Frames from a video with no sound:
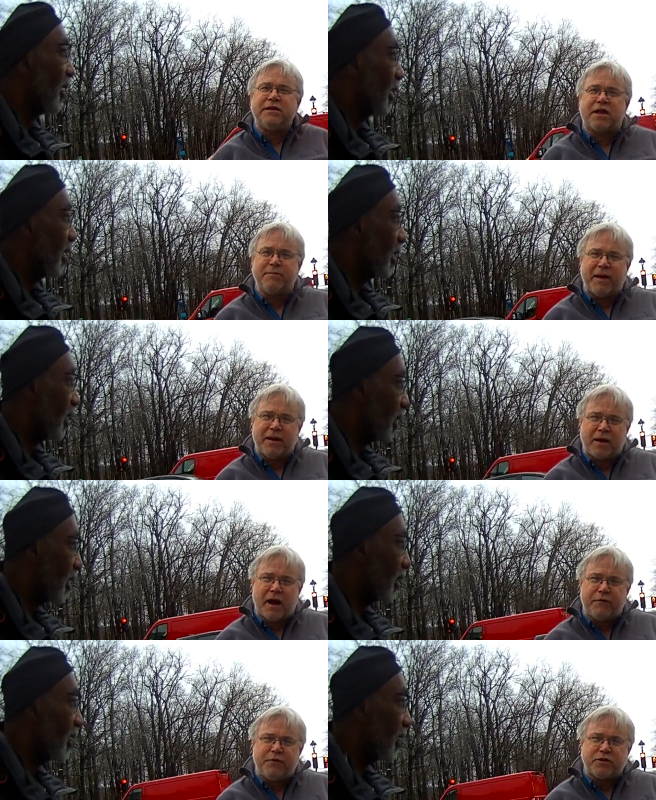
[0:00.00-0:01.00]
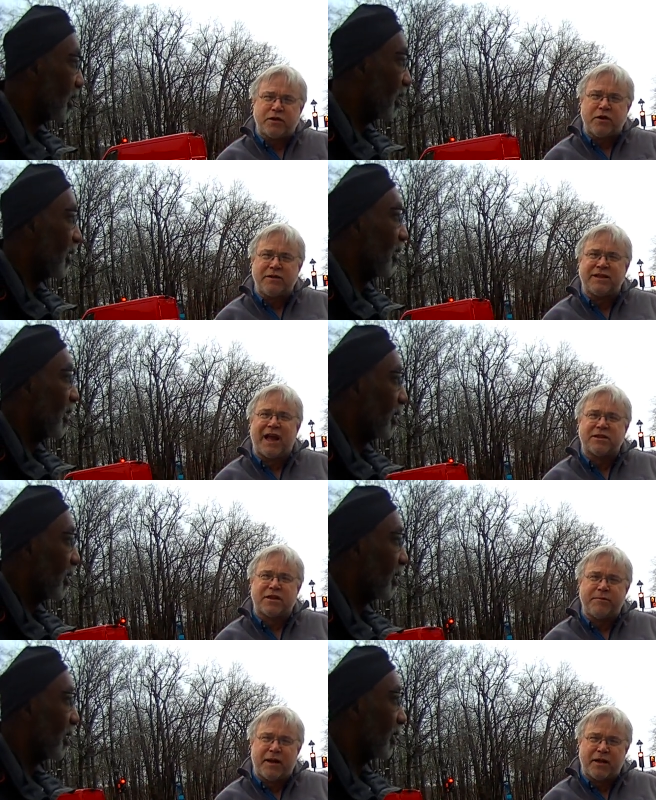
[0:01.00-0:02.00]
Speaker 1: His commanding officer, his
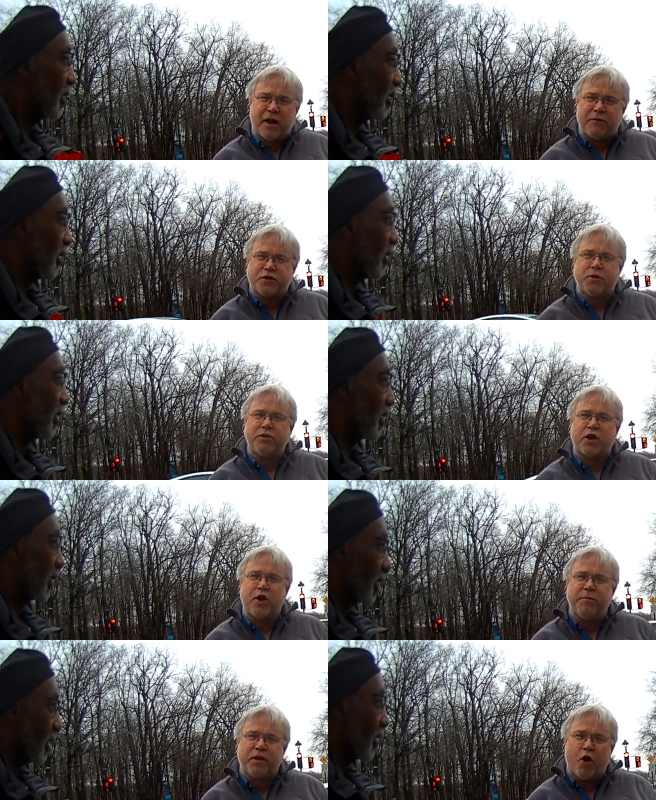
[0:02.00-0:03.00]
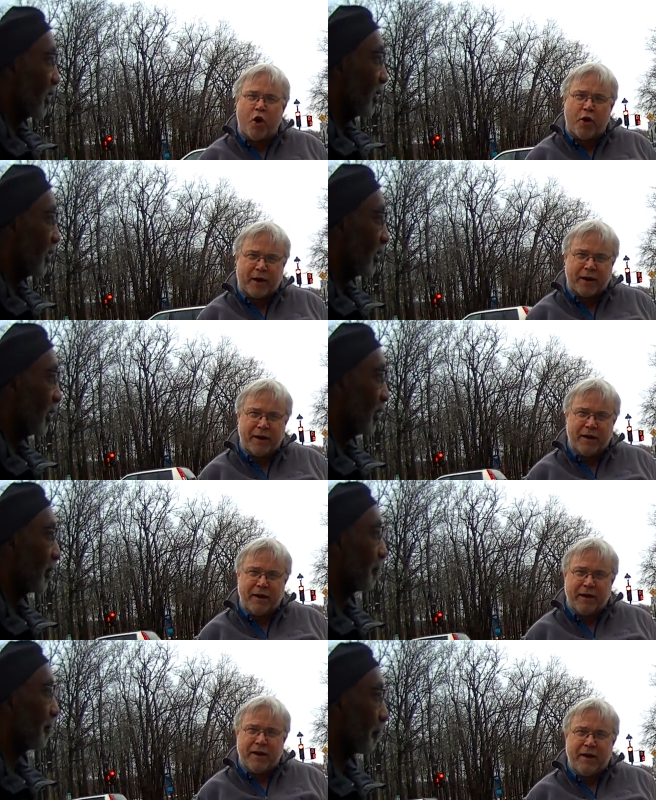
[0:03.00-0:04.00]
last commanding officer, was Hermann Goring.
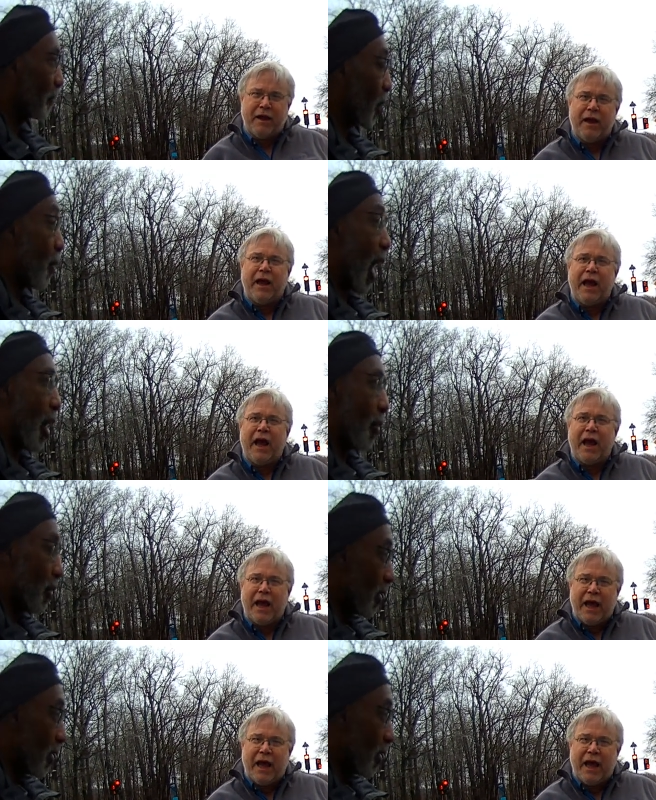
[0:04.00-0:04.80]
Wow.